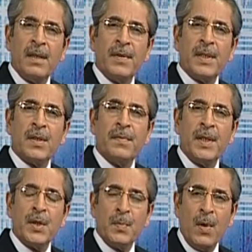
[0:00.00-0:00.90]
which is very
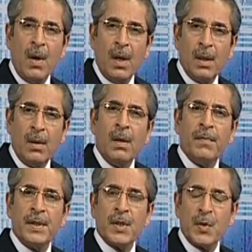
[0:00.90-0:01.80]
small or
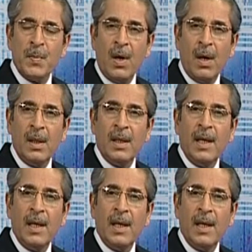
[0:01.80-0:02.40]
which is small